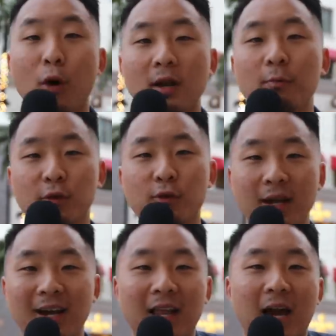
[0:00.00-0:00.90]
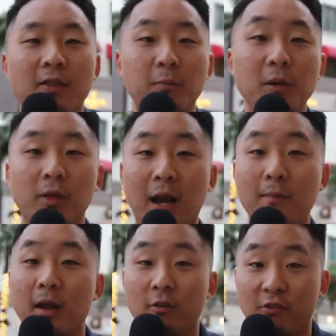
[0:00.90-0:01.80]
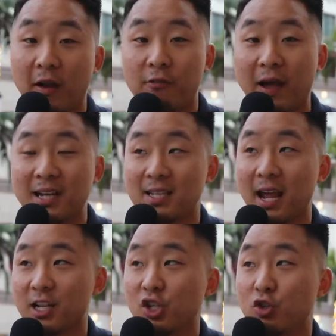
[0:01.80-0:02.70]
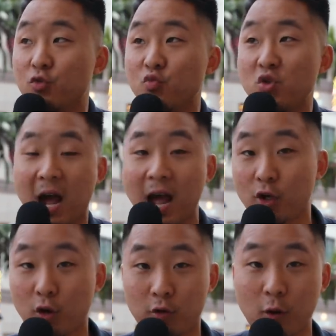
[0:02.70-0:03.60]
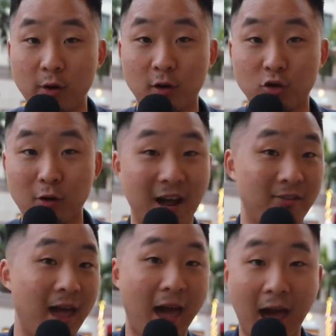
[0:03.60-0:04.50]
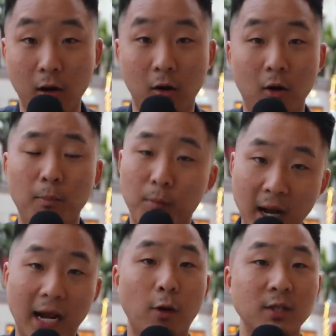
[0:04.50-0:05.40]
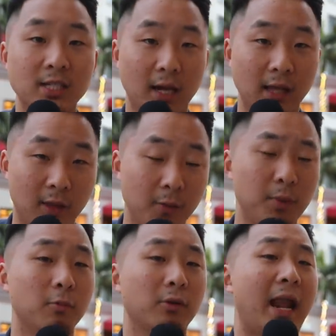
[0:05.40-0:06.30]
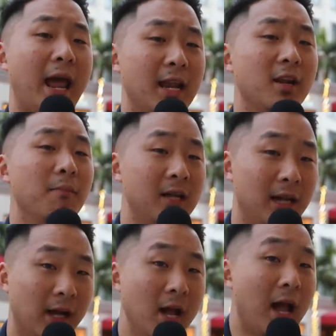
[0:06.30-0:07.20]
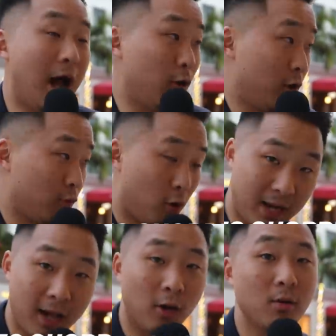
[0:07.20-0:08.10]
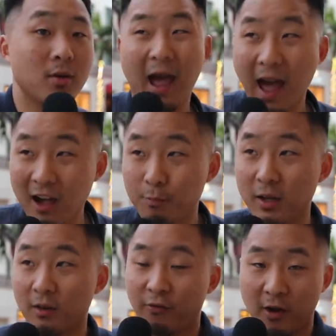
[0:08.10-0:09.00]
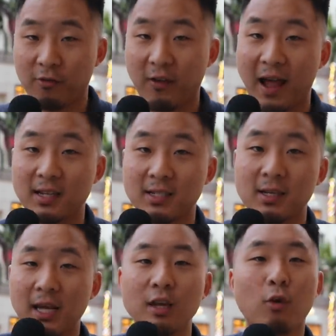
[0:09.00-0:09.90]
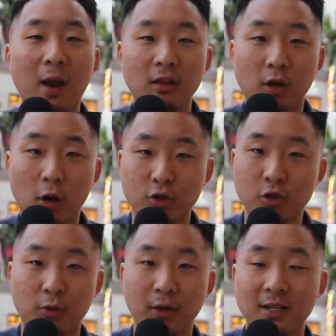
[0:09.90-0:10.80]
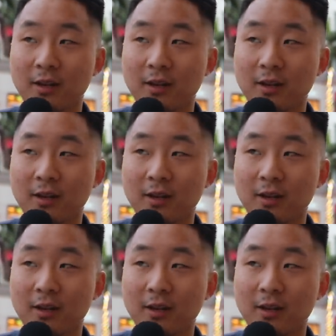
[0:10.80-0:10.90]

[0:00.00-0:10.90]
point number three, a lot of the people that I met on Fairfax, they actually do not go to Rodeo Drive at all. But I would say a lot of the people that I ended up meeting out on Rodeo have been to Fairfax. Either way, the culture is pretty